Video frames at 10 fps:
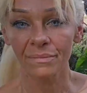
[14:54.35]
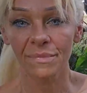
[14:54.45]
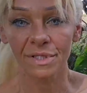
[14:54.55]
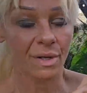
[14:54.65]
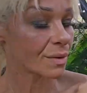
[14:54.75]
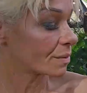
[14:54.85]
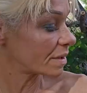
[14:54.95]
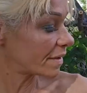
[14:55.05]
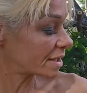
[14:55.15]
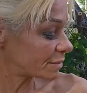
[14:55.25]
So
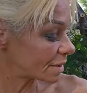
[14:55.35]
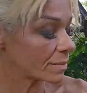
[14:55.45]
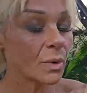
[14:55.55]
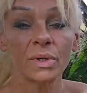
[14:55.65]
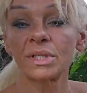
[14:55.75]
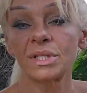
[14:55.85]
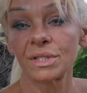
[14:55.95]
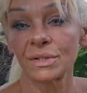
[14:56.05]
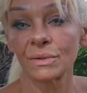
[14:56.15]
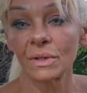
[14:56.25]
that's what I'm going to
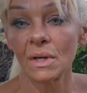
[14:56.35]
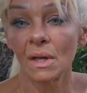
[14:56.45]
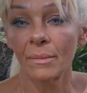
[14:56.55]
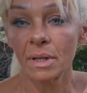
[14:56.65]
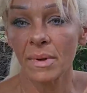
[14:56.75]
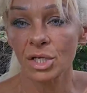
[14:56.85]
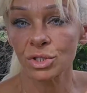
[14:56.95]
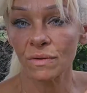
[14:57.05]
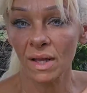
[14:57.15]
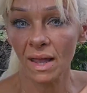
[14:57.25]
do. I'm going to make
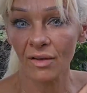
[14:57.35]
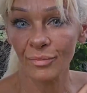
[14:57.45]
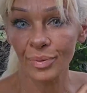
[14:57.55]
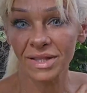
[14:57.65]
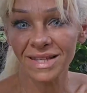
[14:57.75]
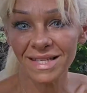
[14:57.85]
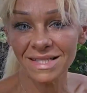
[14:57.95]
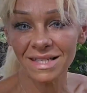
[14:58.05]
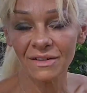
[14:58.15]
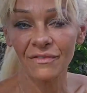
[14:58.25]
sure that I have
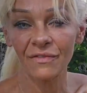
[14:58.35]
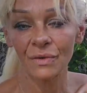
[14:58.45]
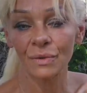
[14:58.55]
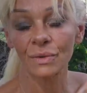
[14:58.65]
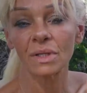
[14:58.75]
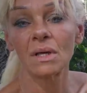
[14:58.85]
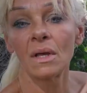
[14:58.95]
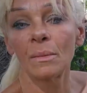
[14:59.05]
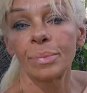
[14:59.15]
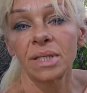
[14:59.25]
plenty of food,
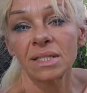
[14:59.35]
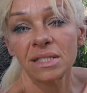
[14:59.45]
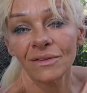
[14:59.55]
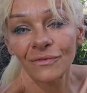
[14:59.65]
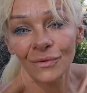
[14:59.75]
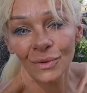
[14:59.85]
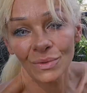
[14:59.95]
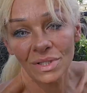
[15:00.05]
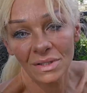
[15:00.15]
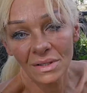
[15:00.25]
plenty of fruit,